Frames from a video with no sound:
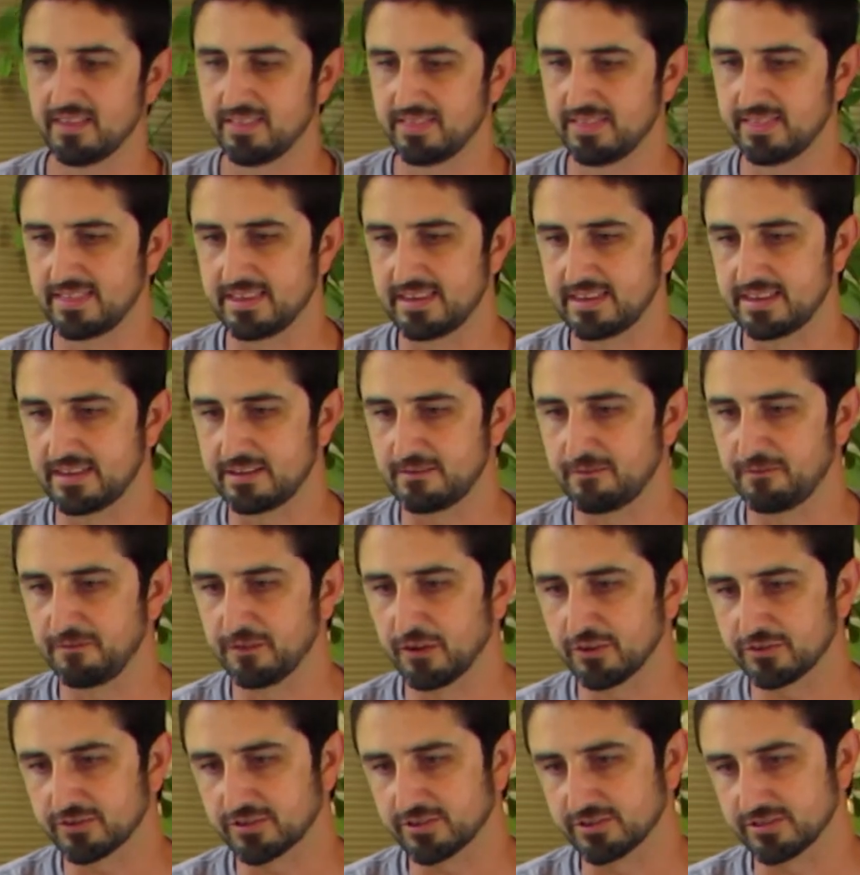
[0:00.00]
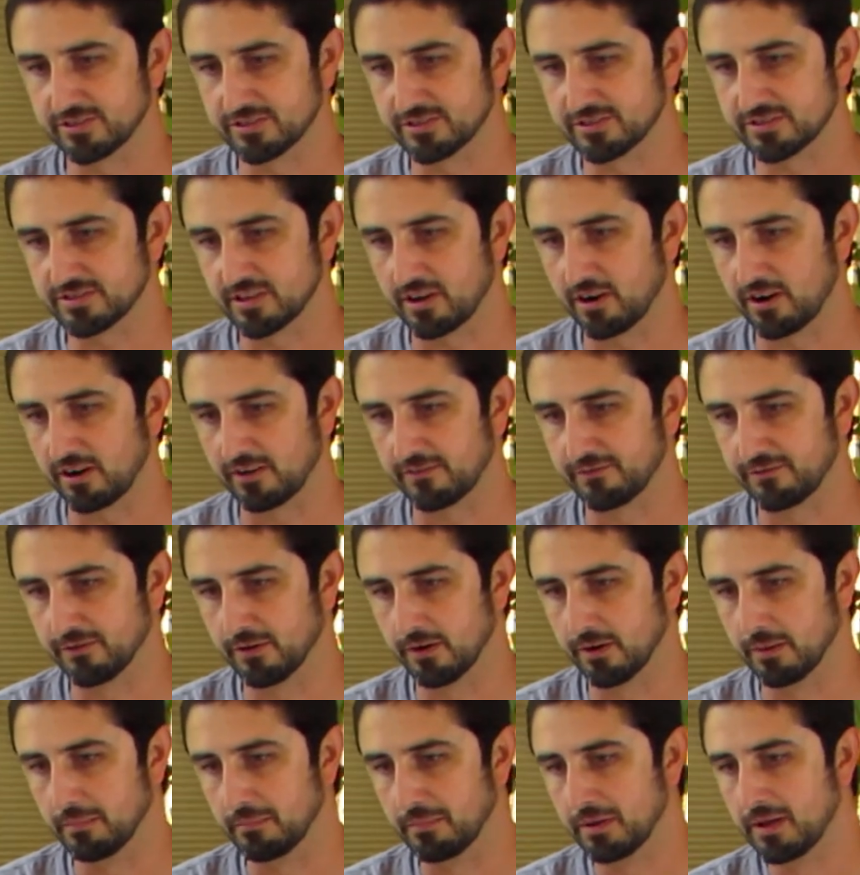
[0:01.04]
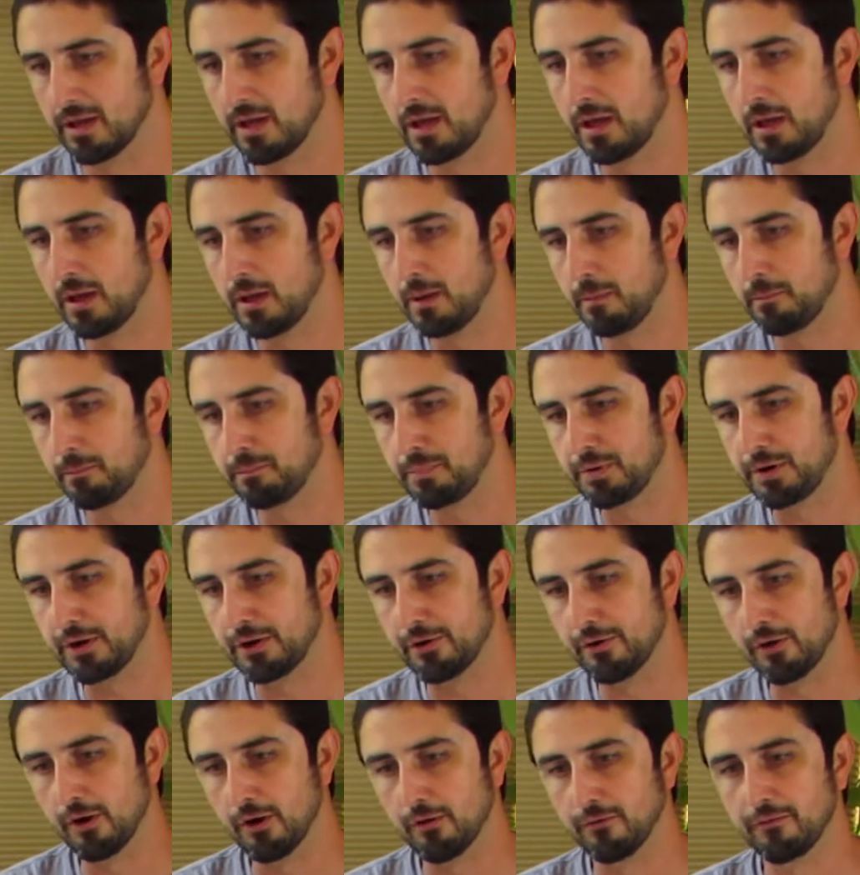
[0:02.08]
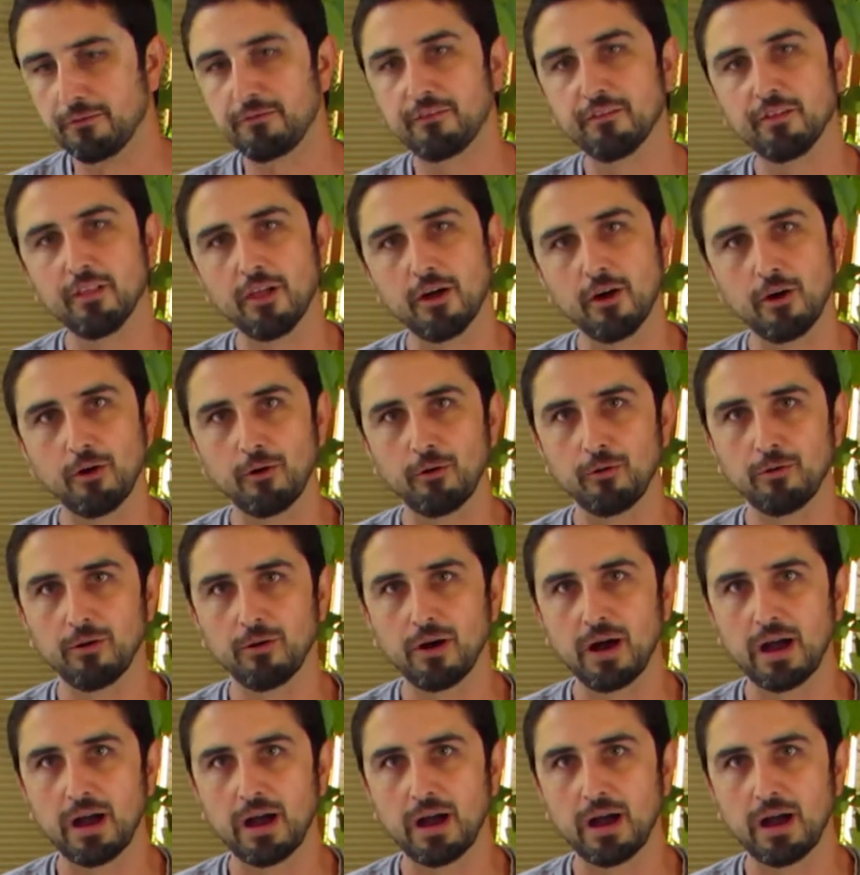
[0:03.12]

The filters are from Puro Flow.